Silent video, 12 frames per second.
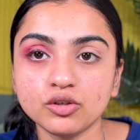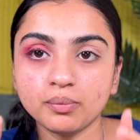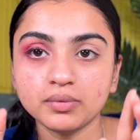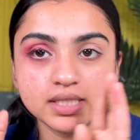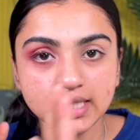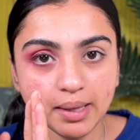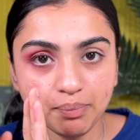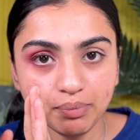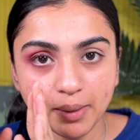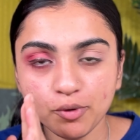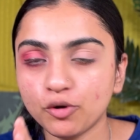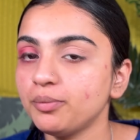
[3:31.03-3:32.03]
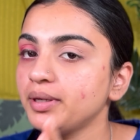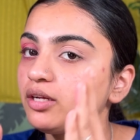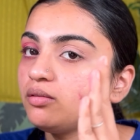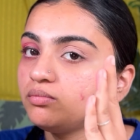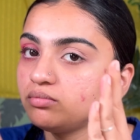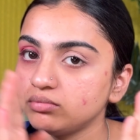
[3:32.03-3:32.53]
at the same time, I'm going to be
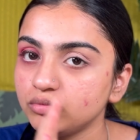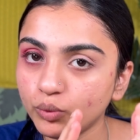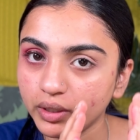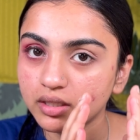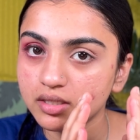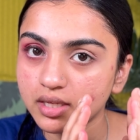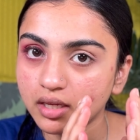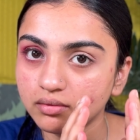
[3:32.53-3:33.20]
doing this side.